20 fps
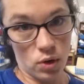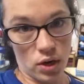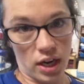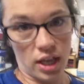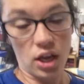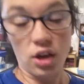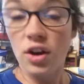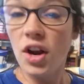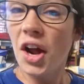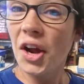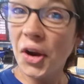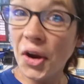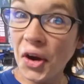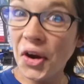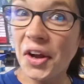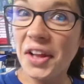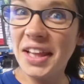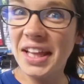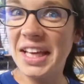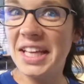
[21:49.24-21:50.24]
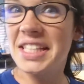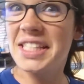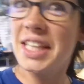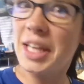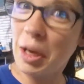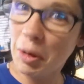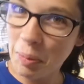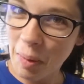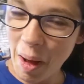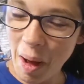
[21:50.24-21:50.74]
morning? You're not currently kissing
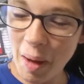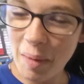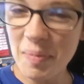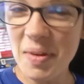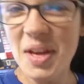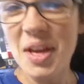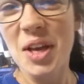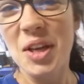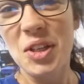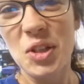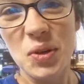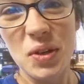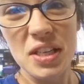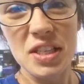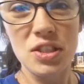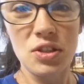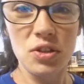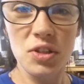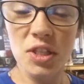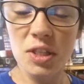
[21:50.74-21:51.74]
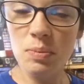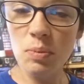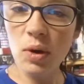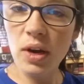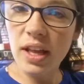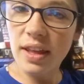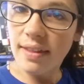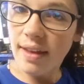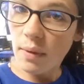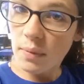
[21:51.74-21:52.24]
your mom. You kissed her this
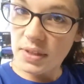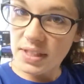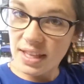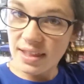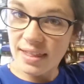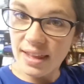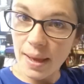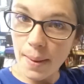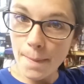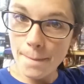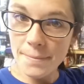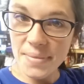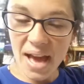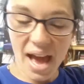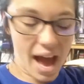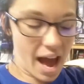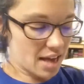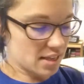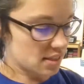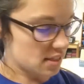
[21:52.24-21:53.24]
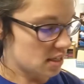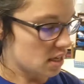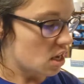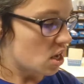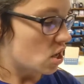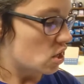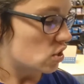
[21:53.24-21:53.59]
morning. That was in the past.